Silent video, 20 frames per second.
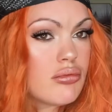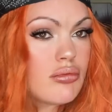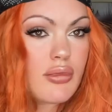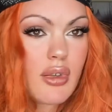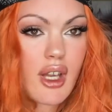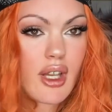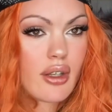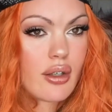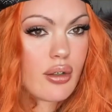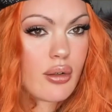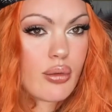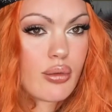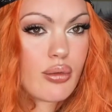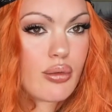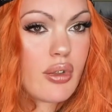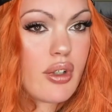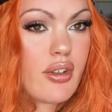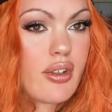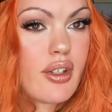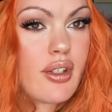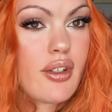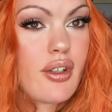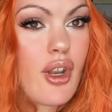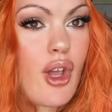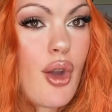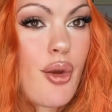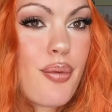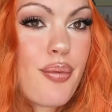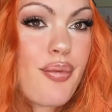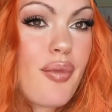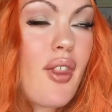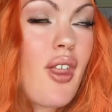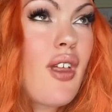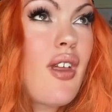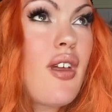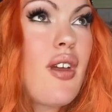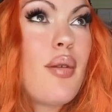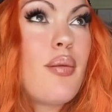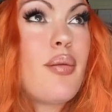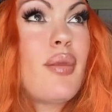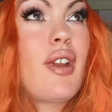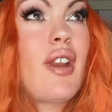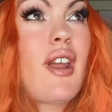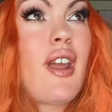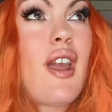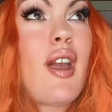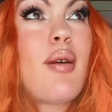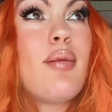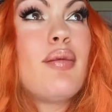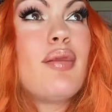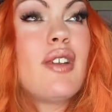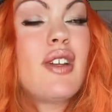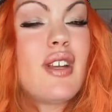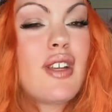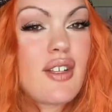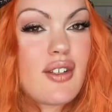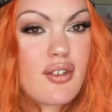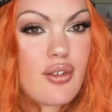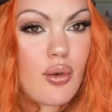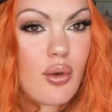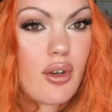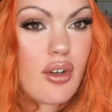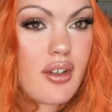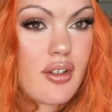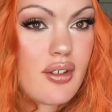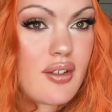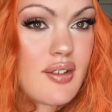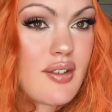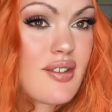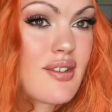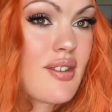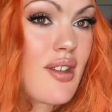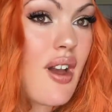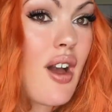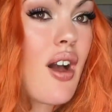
I don't really know, but I am leaning towards,